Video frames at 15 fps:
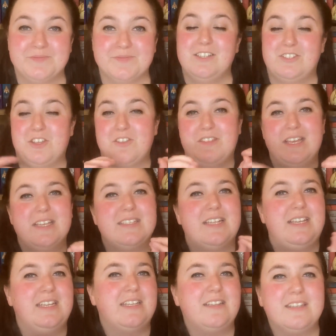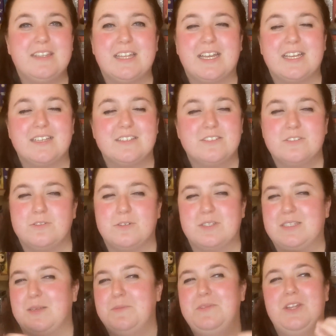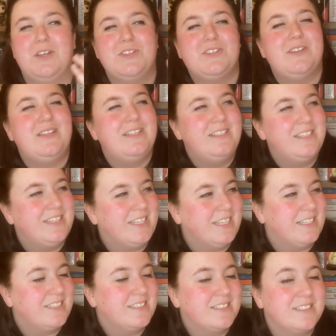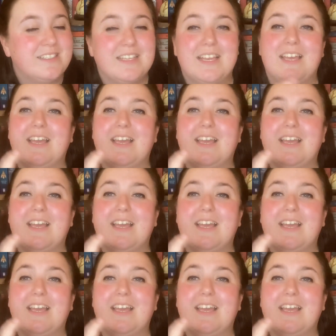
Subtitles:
So these are little things, or some not so little things,